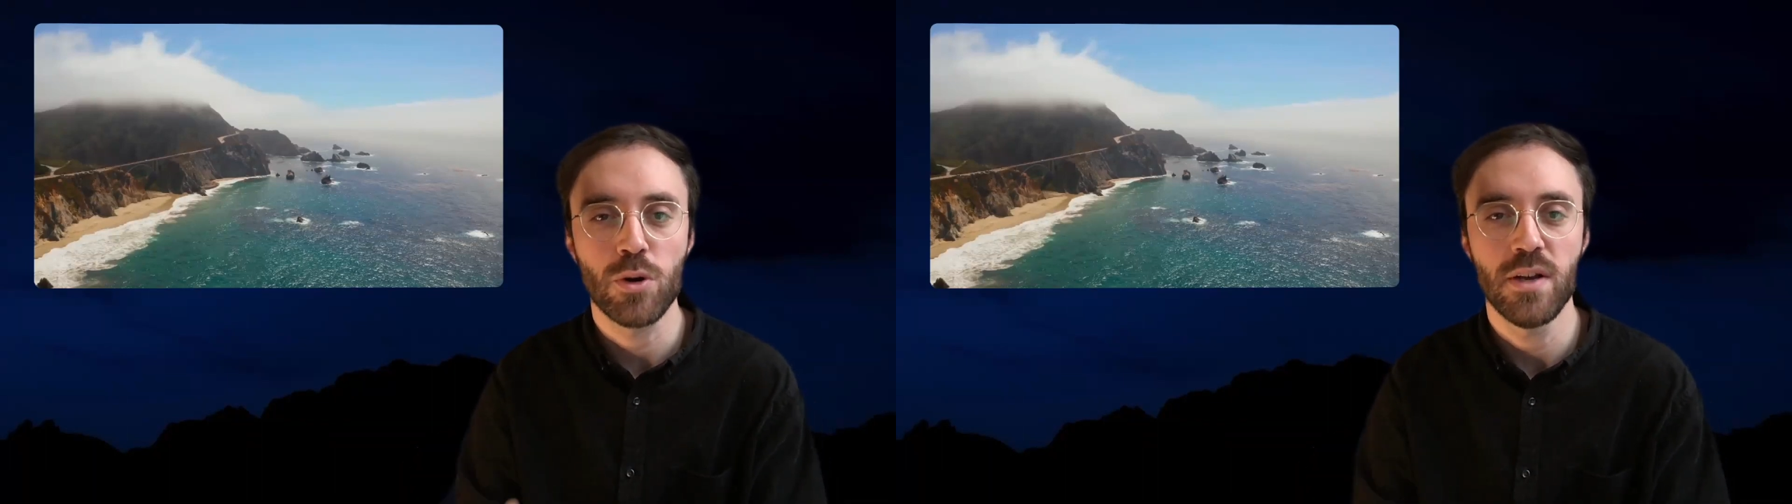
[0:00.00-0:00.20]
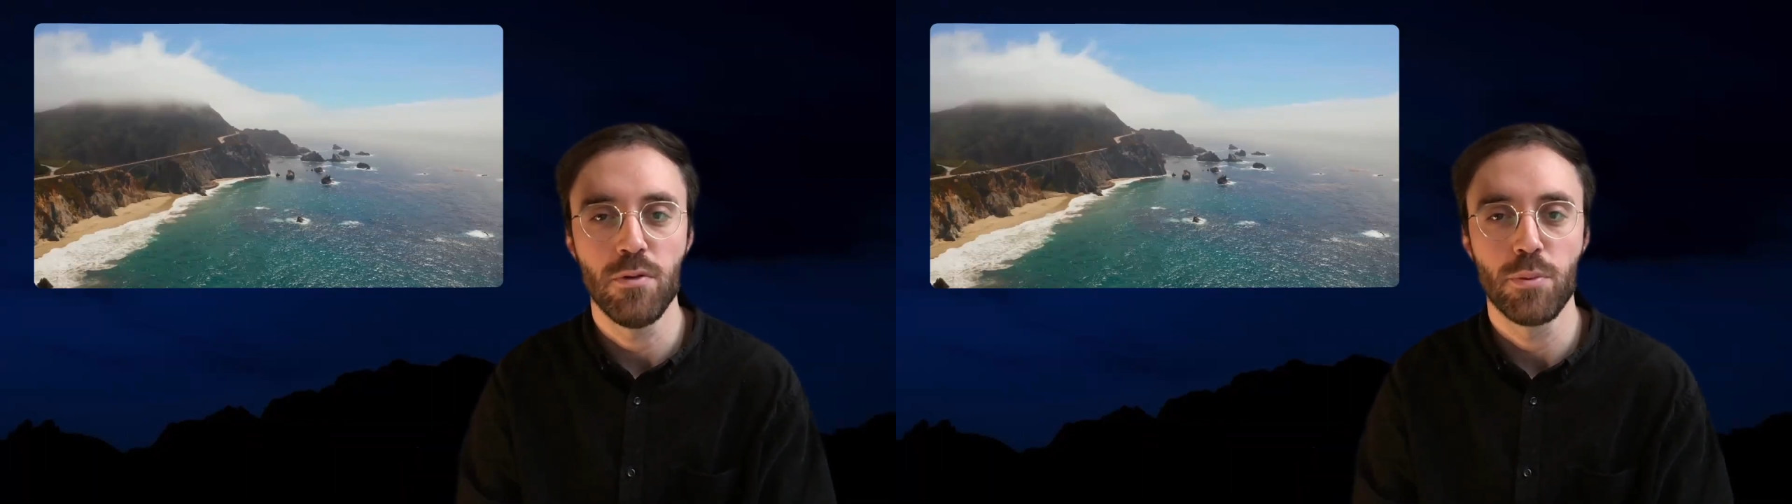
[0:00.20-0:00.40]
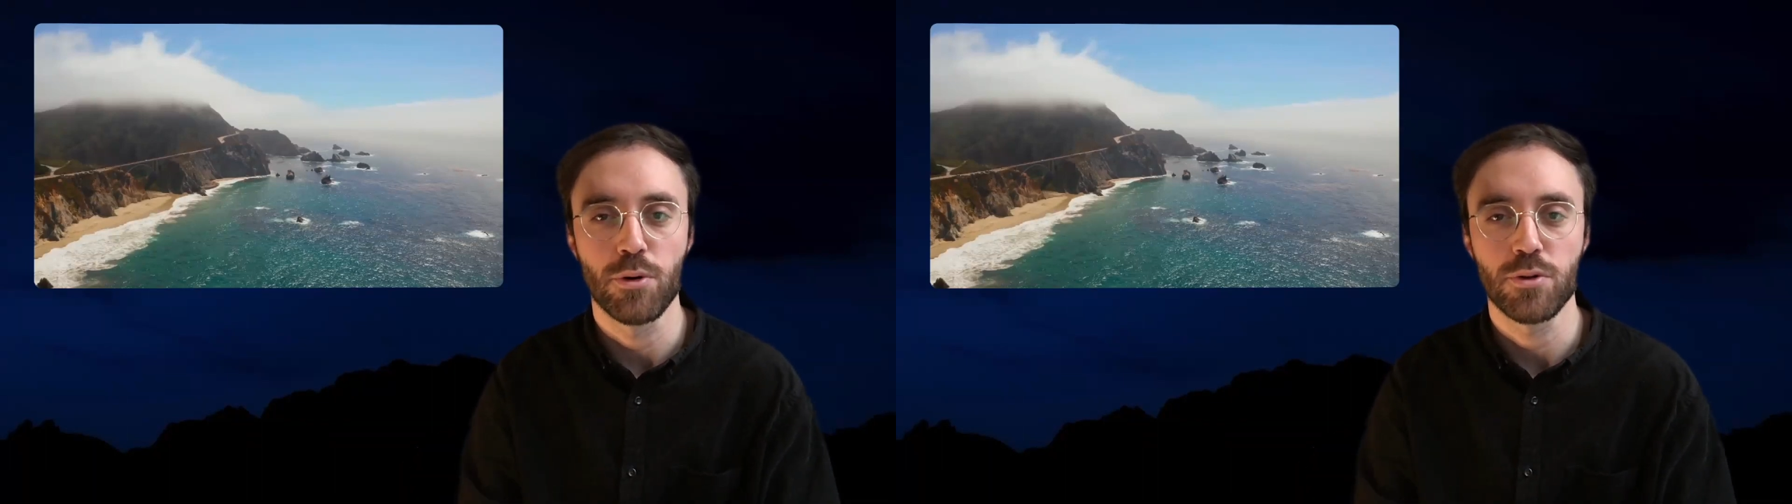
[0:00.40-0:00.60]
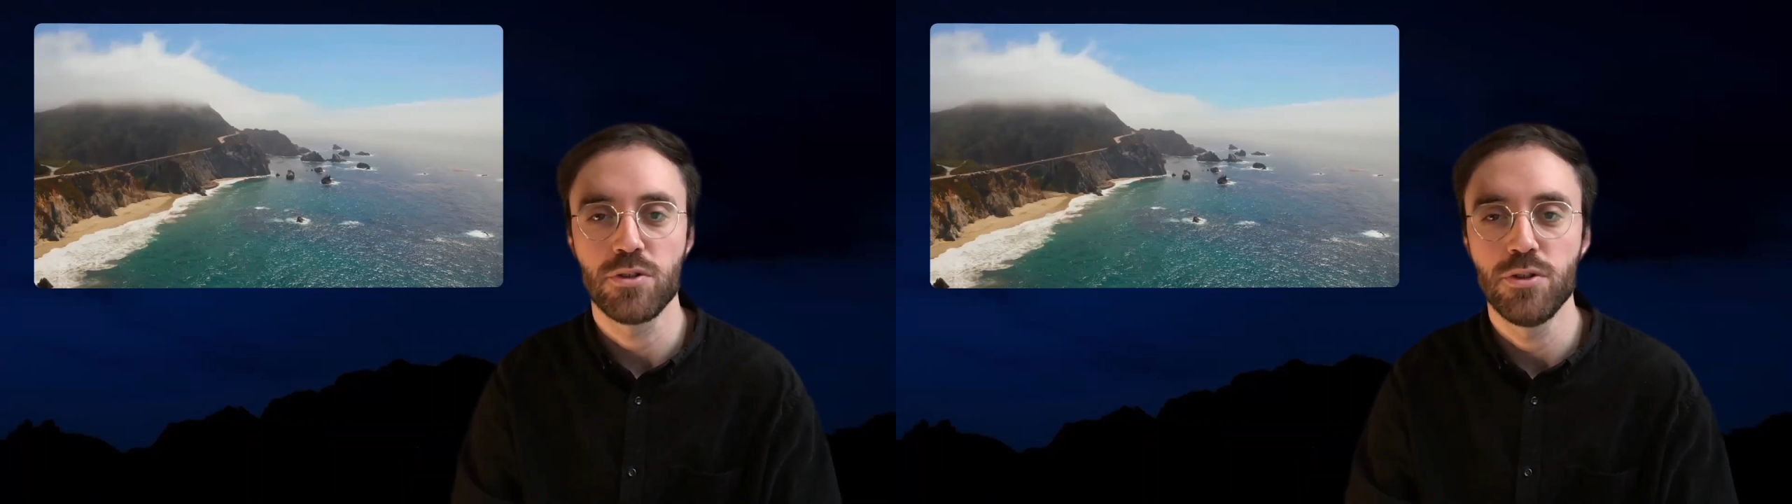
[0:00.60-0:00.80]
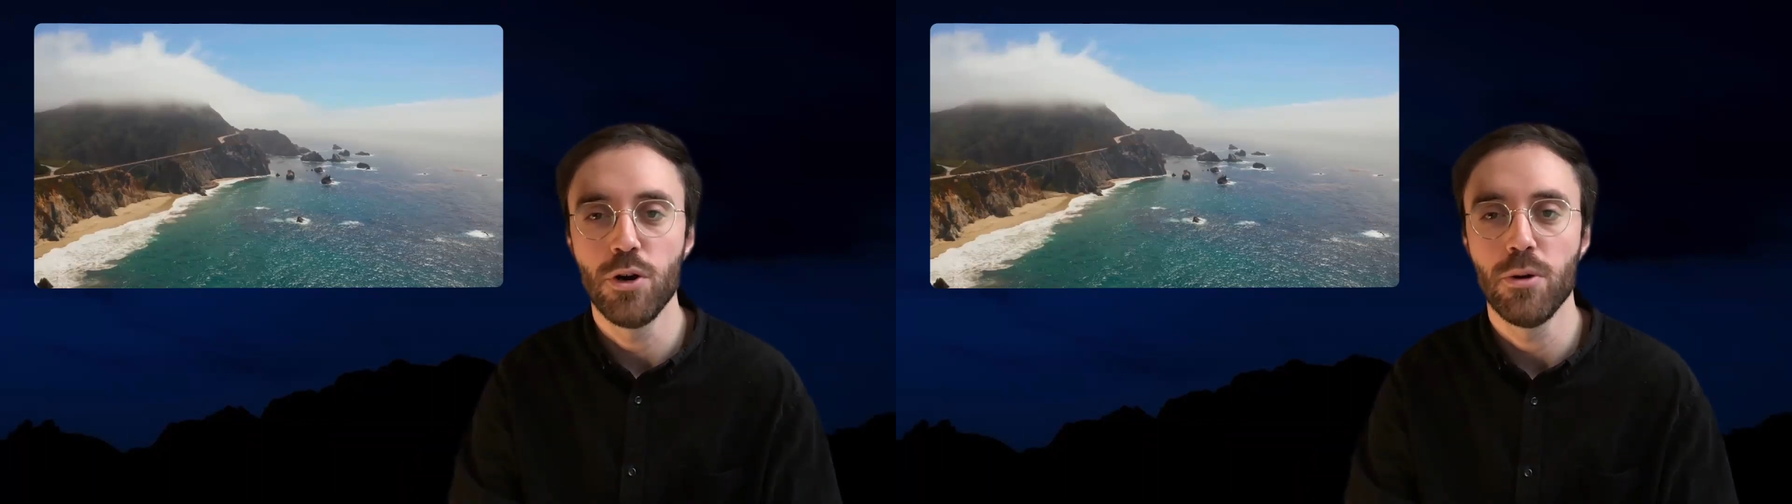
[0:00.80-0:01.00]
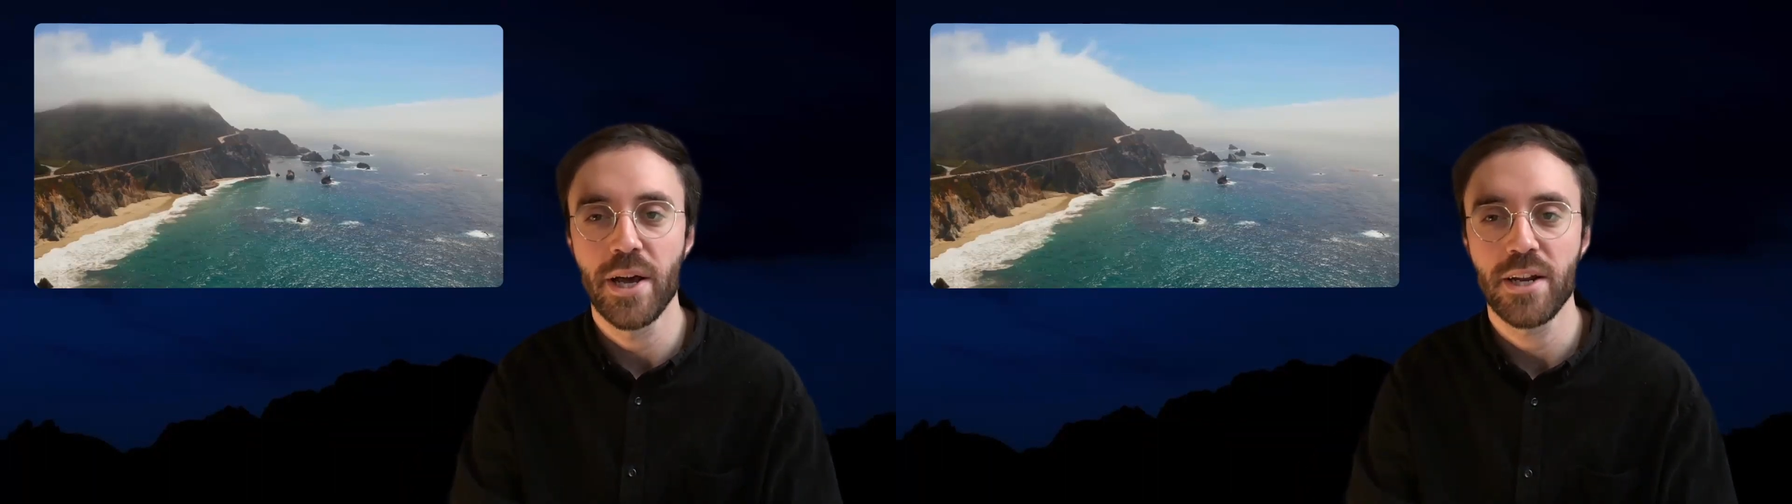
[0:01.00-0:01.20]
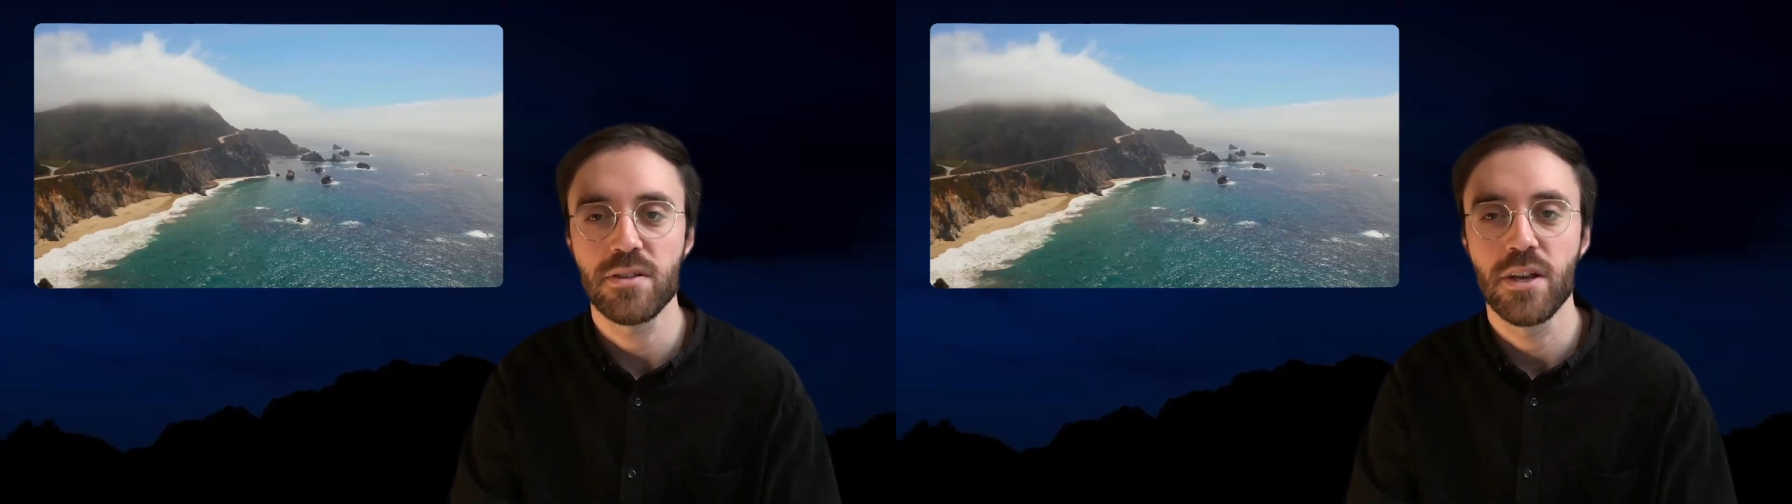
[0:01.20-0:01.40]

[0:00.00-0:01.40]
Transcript: developers know about it